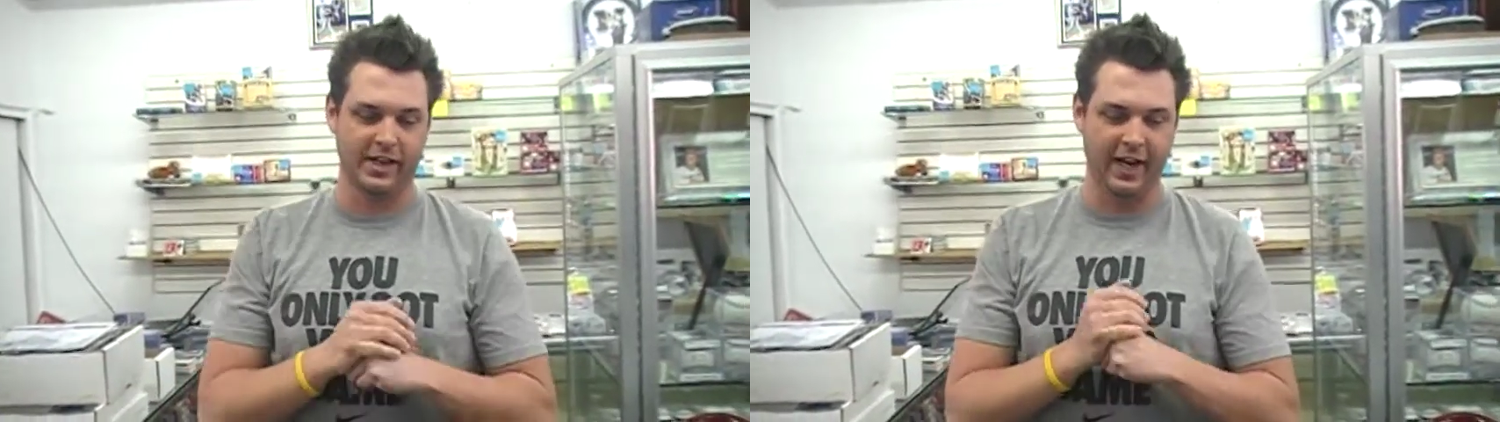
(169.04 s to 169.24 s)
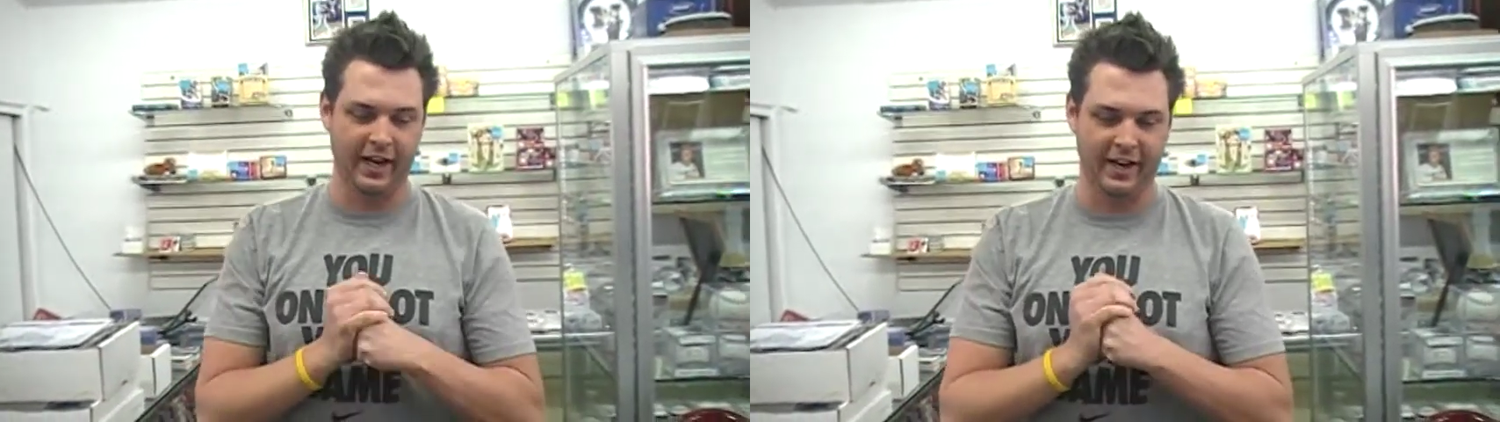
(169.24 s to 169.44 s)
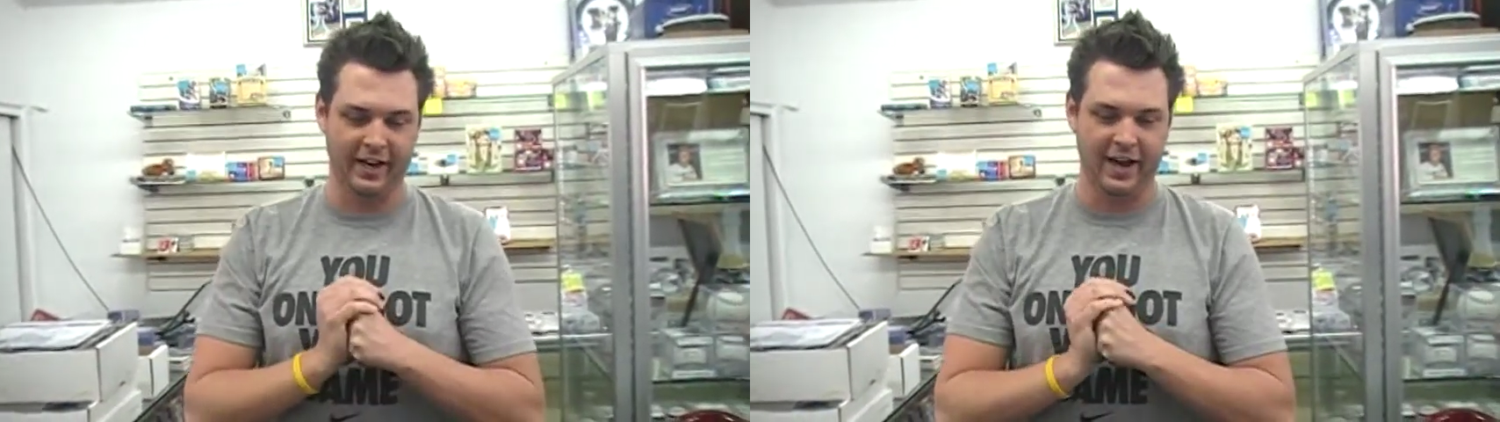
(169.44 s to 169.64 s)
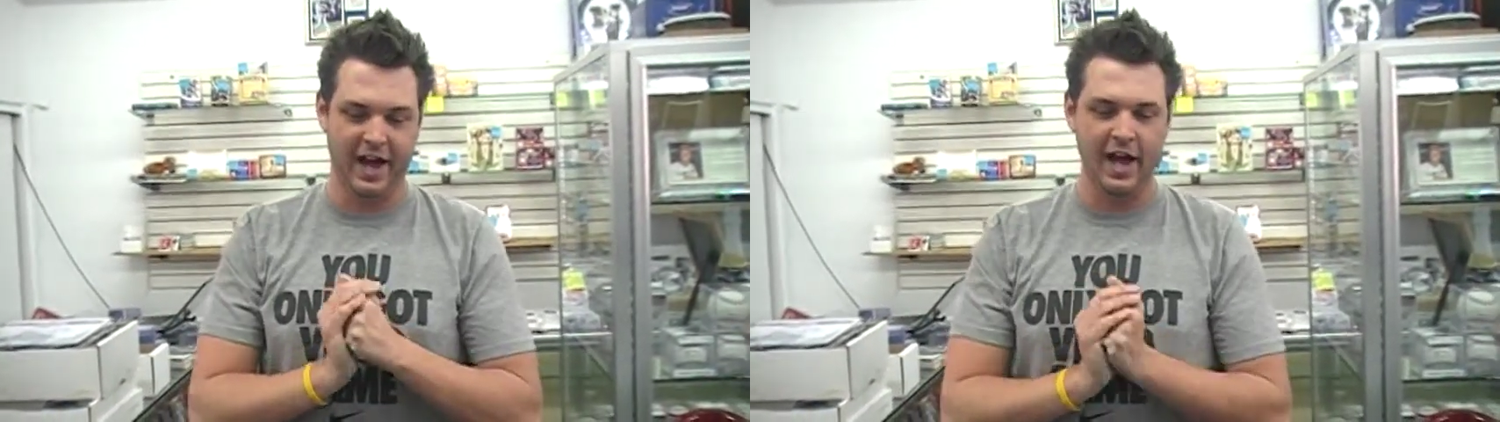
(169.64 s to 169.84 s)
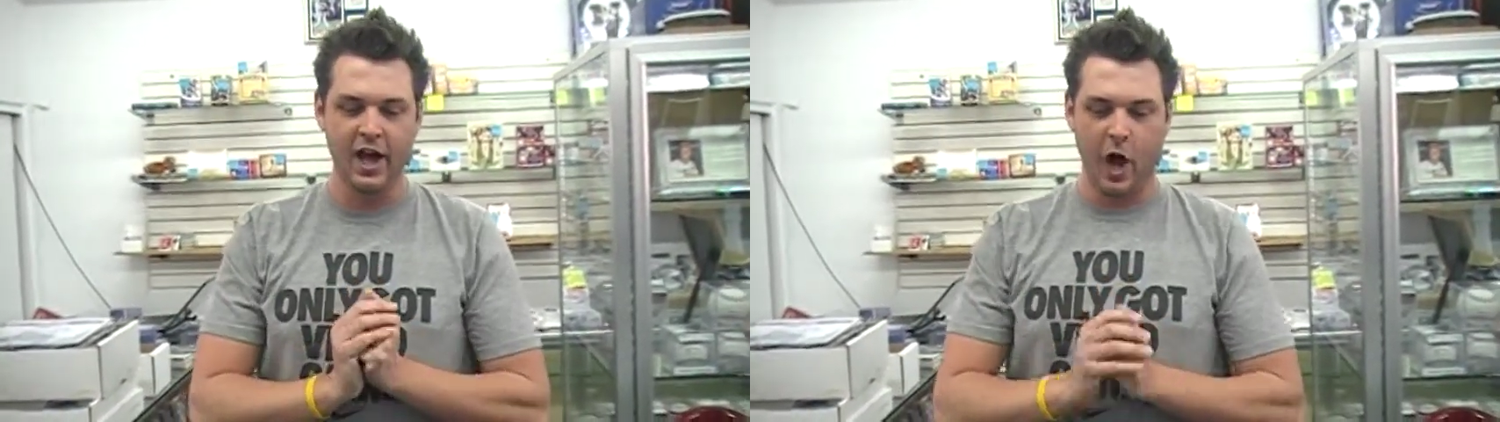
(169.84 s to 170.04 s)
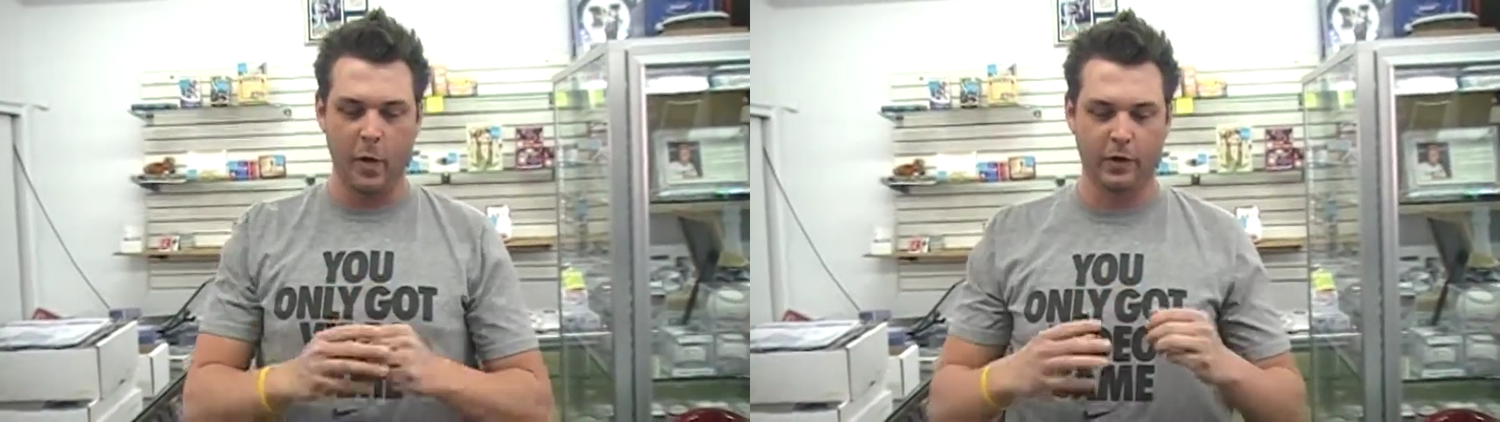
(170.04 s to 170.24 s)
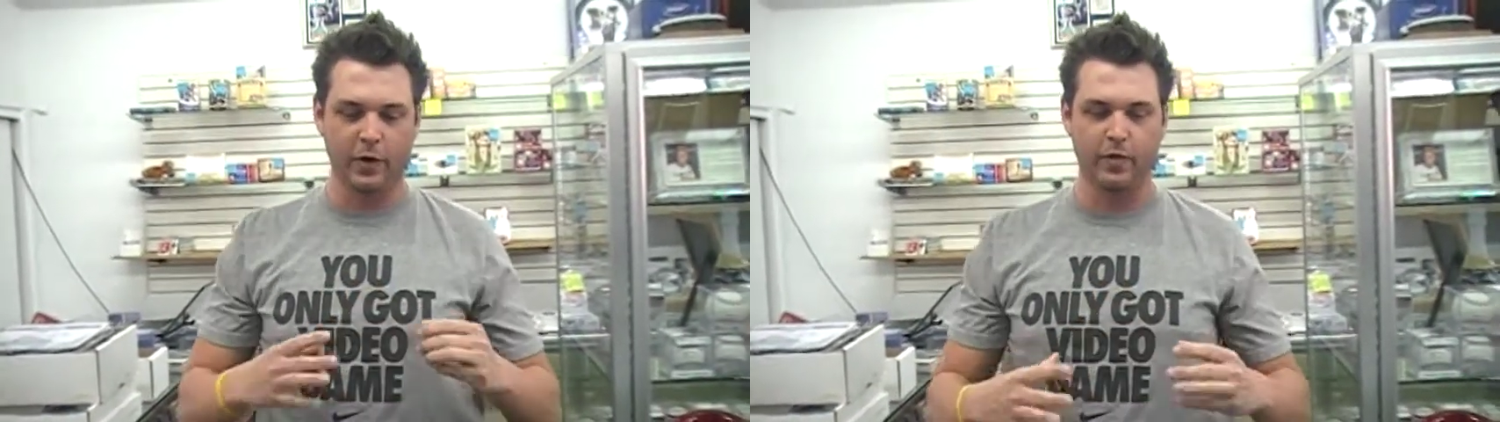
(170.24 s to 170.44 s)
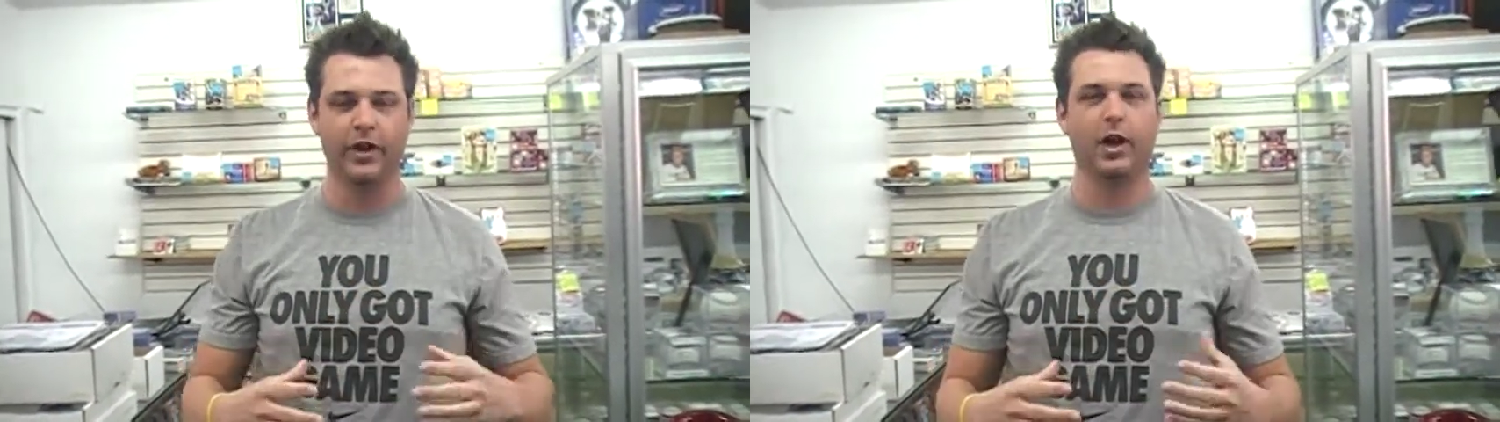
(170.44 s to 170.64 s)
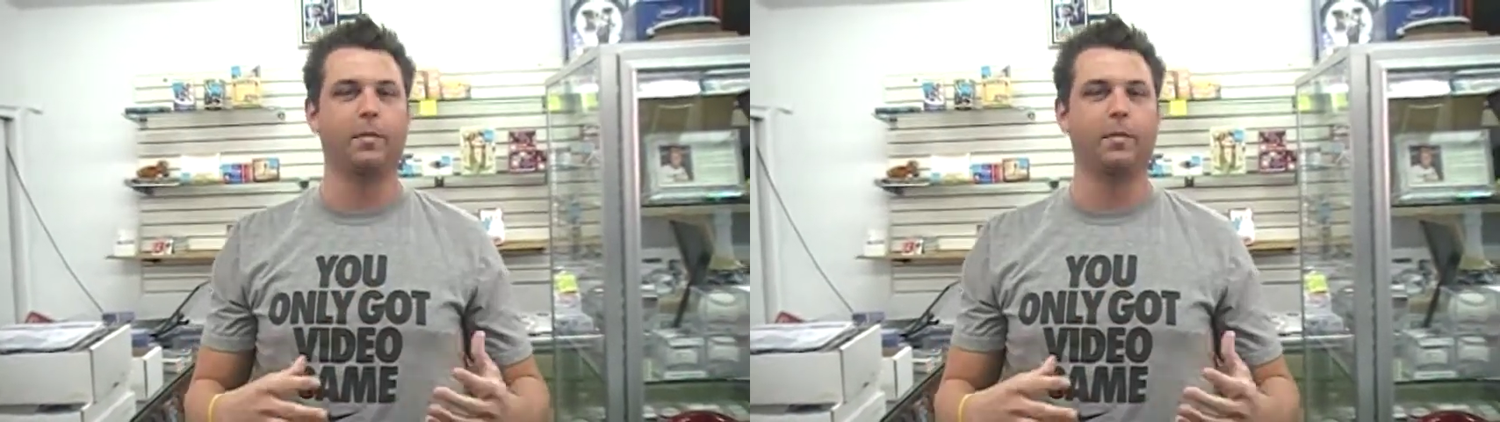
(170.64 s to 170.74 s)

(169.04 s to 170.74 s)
night and uh, hope you do a video.